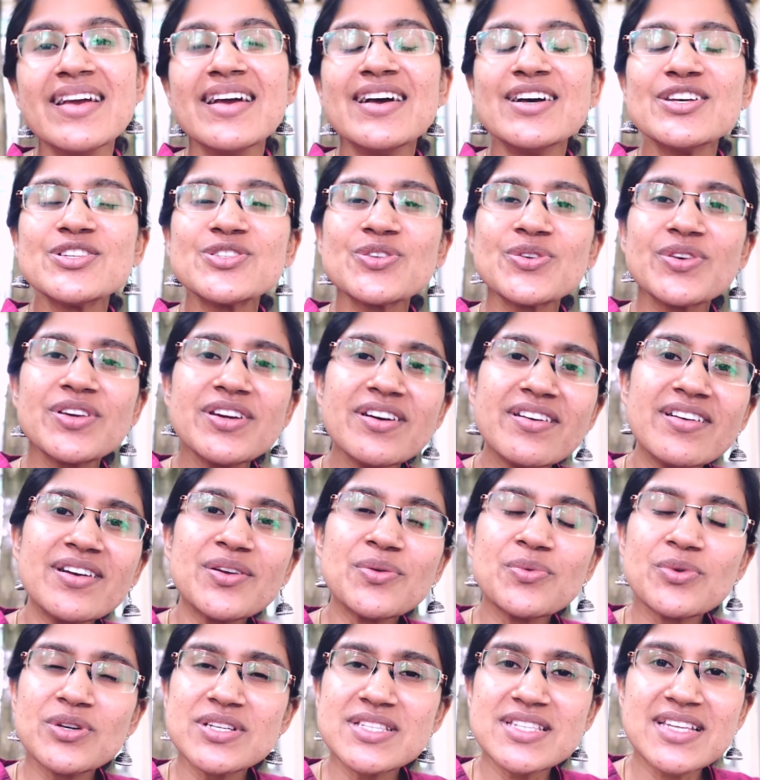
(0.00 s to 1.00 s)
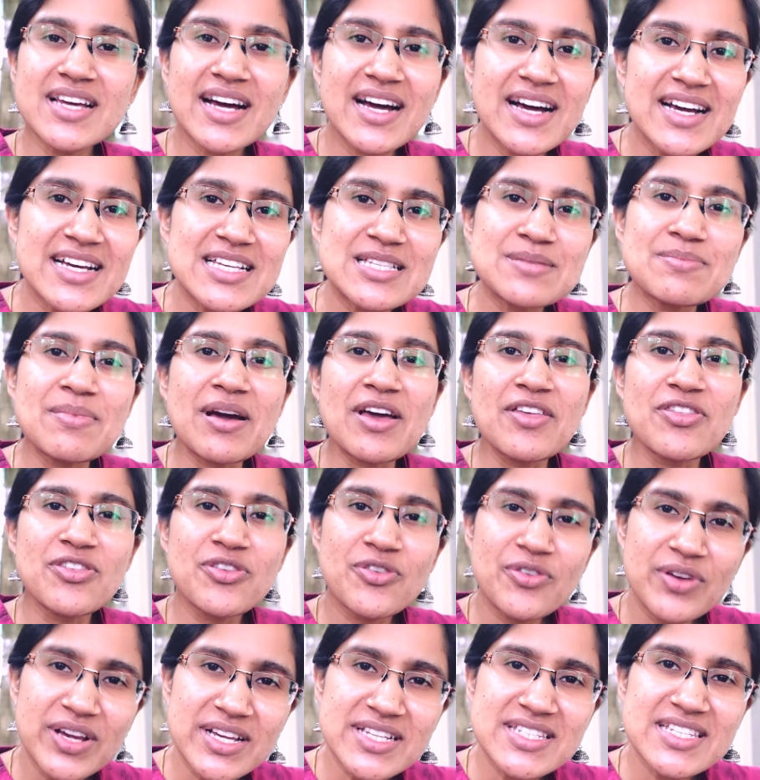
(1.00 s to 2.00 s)
So here it was, guys, my
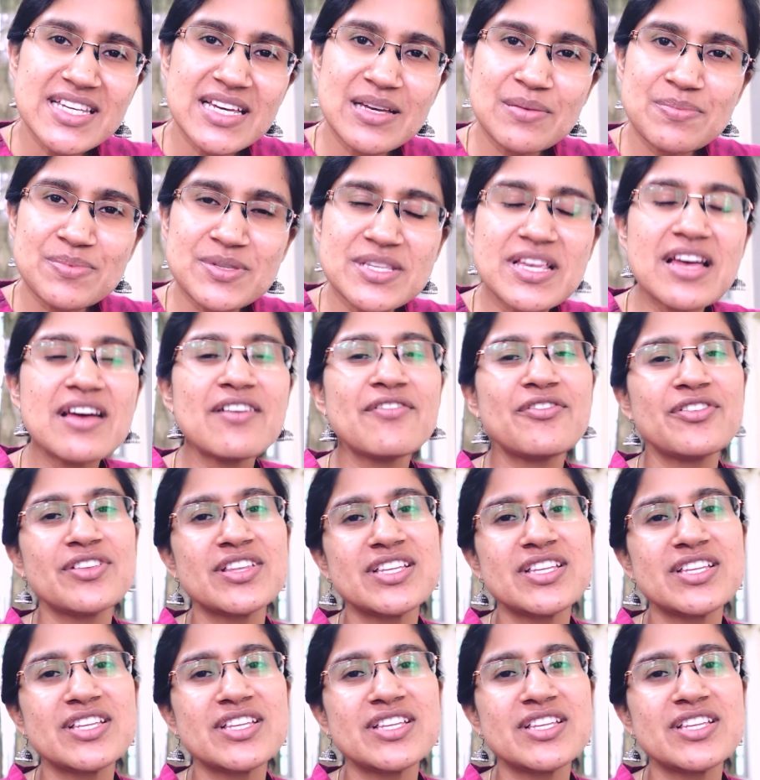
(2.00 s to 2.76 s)
3 tips for the